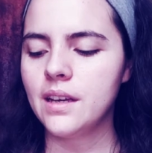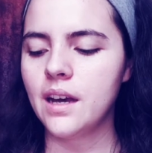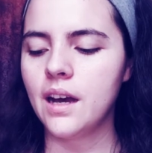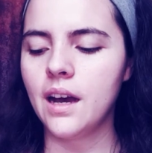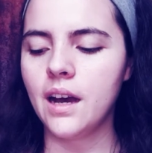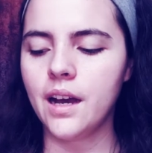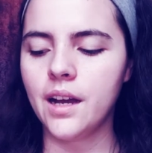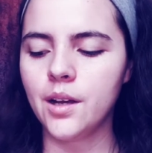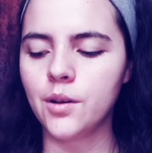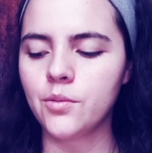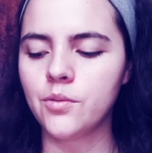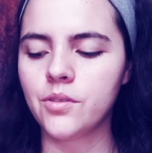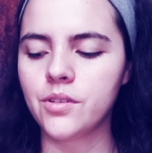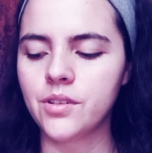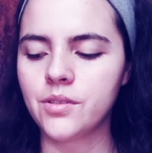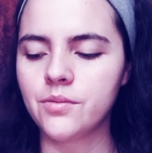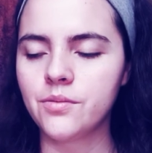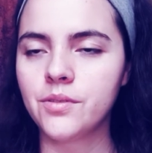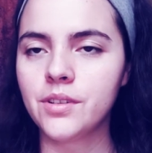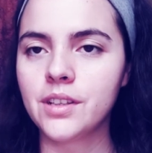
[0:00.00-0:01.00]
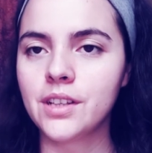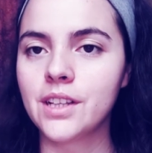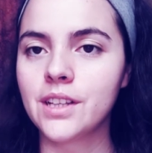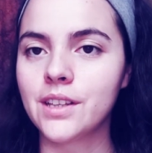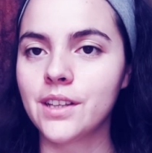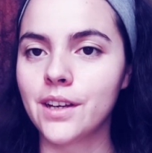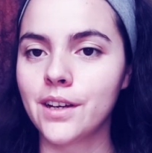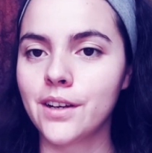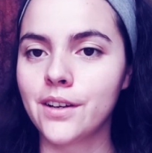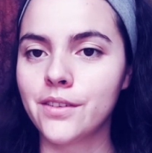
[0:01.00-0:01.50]
I would really
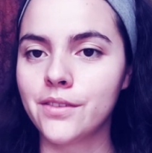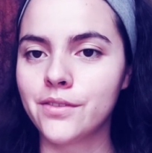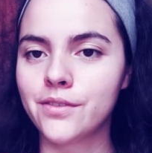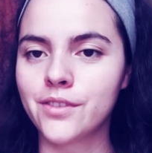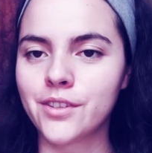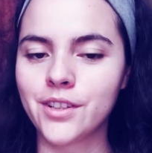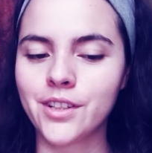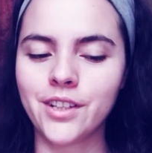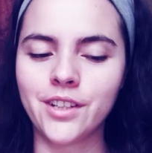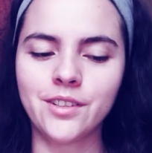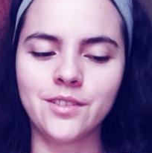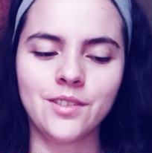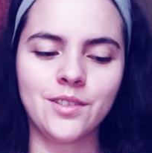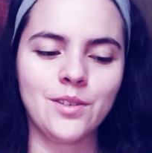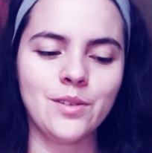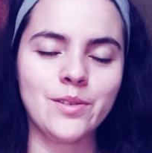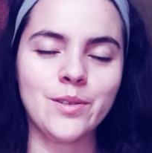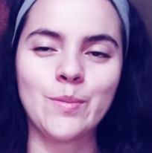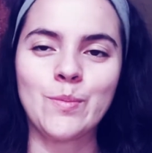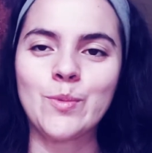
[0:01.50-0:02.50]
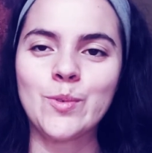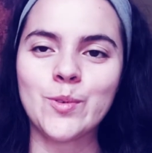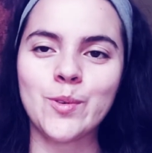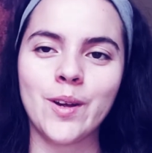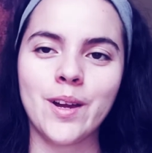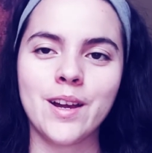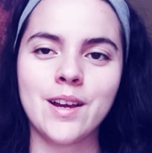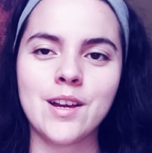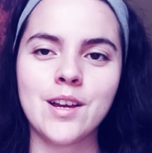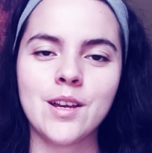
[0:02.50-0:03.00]
love for you to
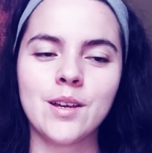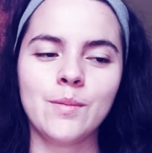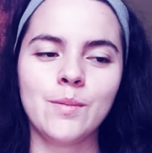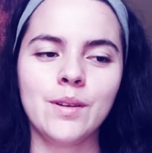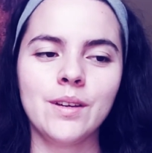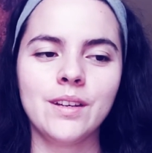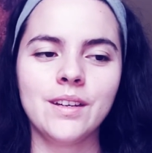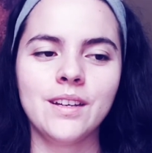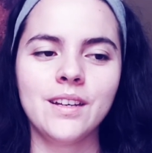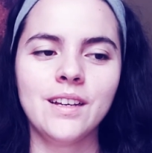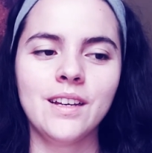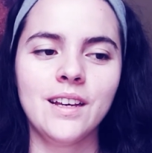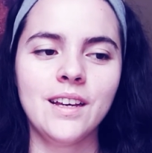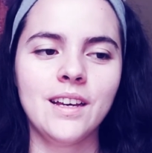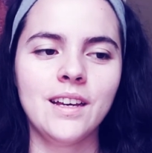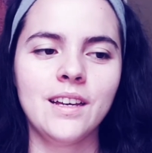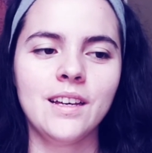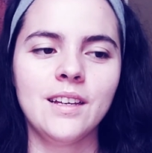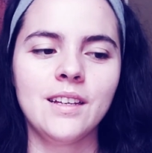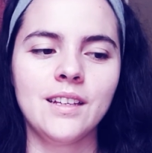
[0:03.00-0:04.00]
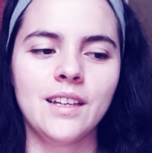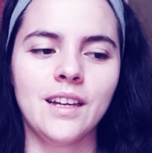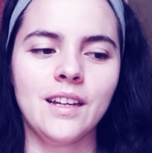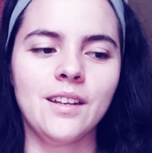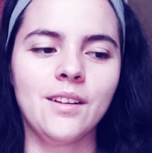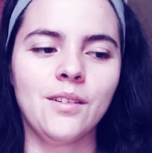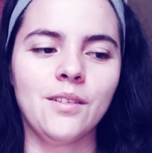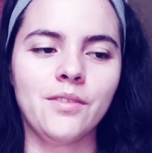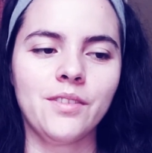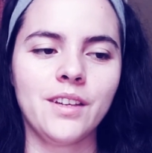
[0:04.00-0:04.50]
subscribe, get
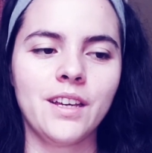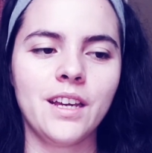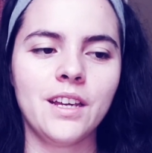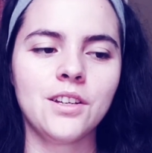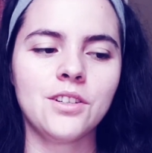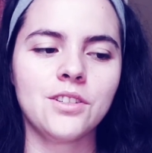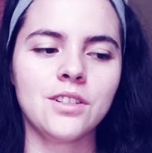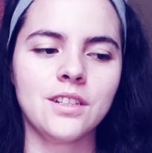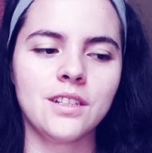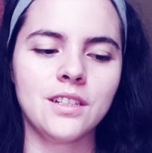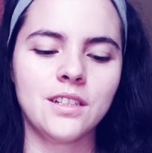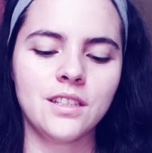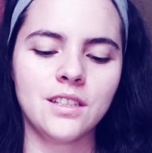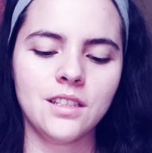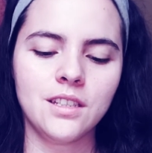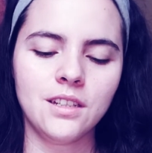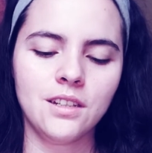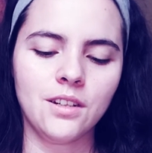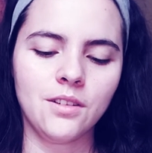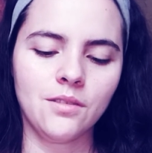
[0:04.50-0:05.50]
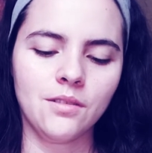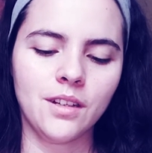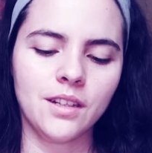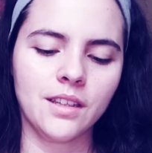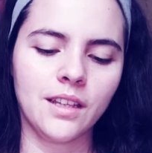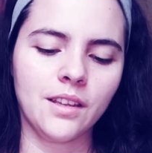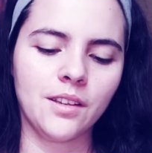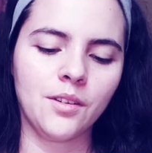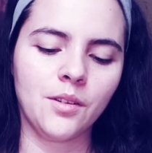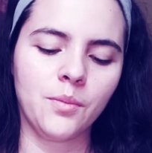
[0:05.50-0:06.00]
notifications, click
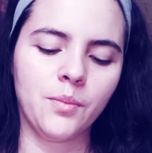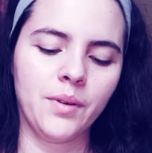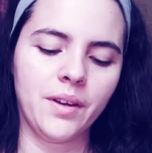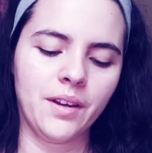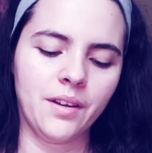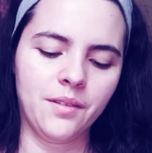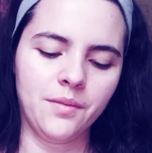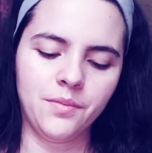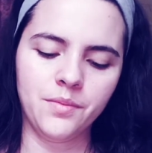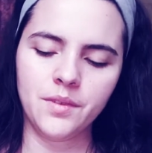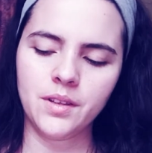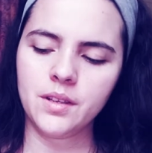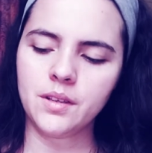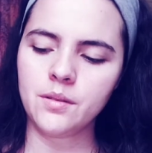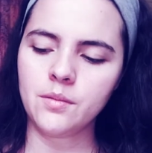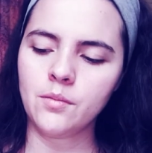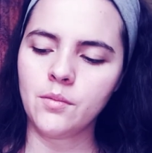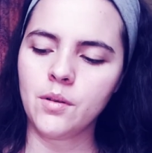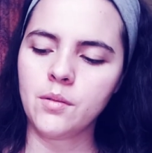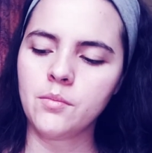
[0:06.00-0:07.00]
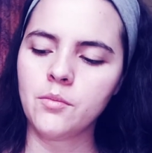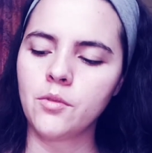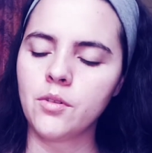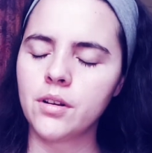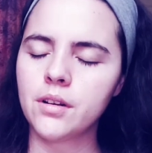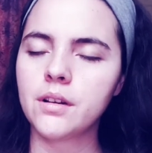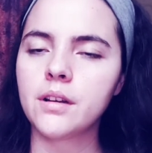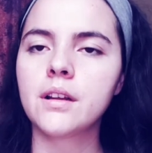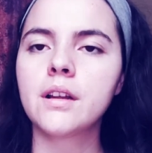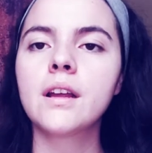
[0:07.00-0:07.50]
that little bell, one more,
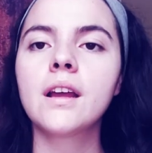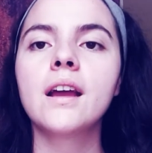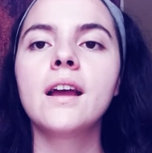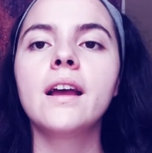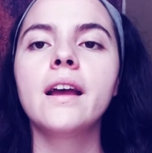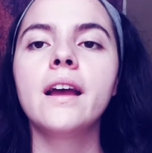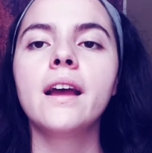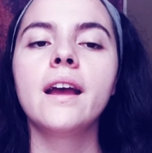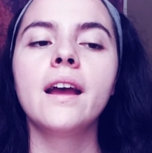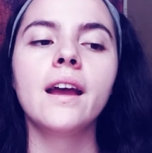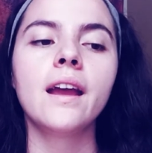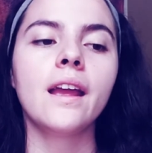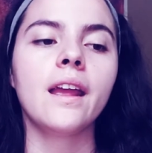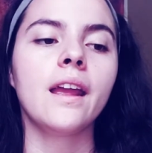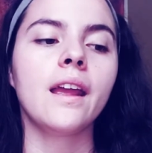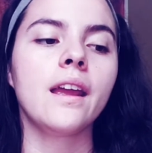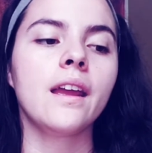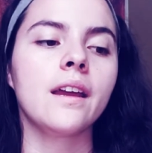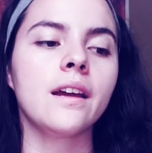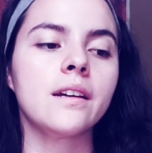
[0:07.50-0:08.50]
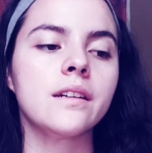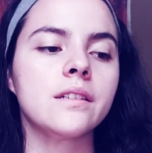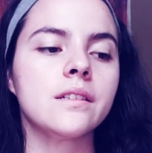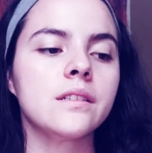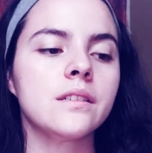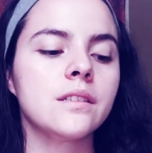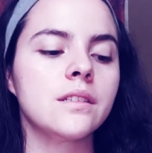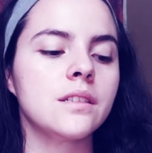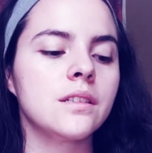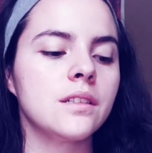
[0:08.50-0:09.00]

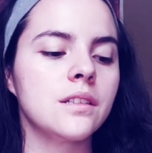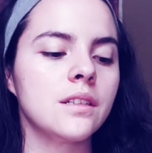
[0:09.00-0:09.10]
and